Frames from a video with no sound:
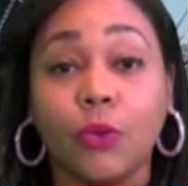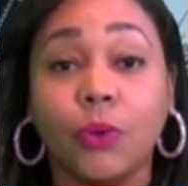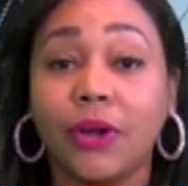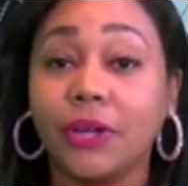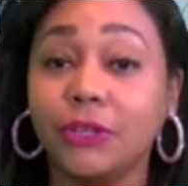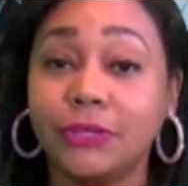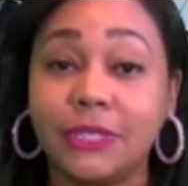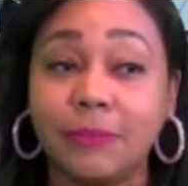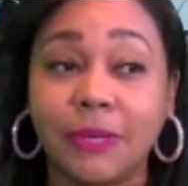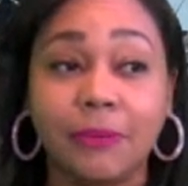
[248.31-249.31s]
where it used
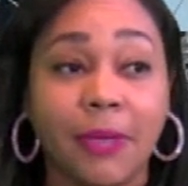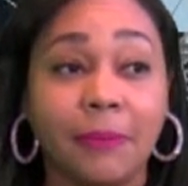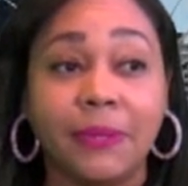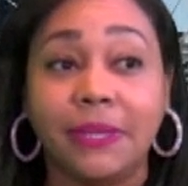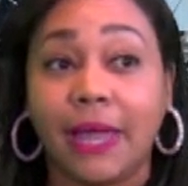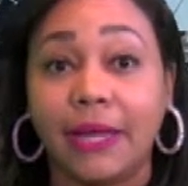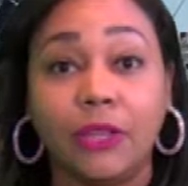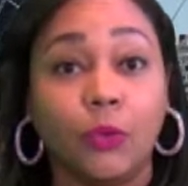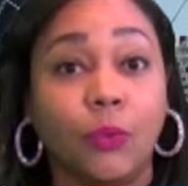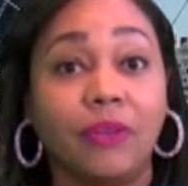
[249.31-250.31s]
to be maybe like
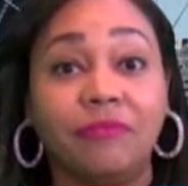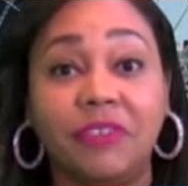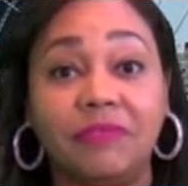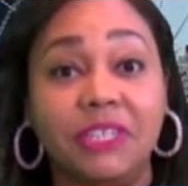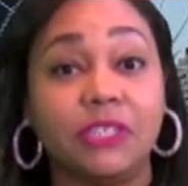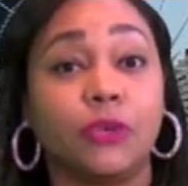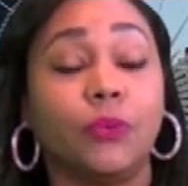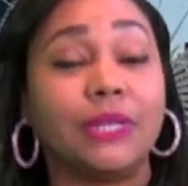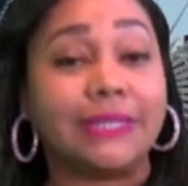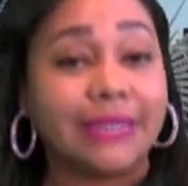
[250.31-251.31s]
in the 150s or
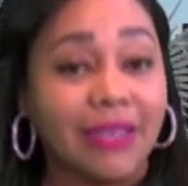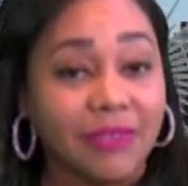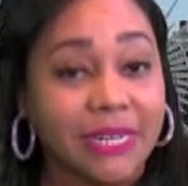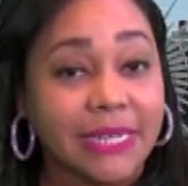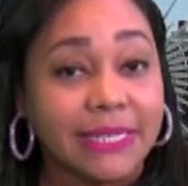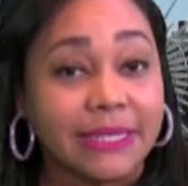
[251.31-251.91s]
170s,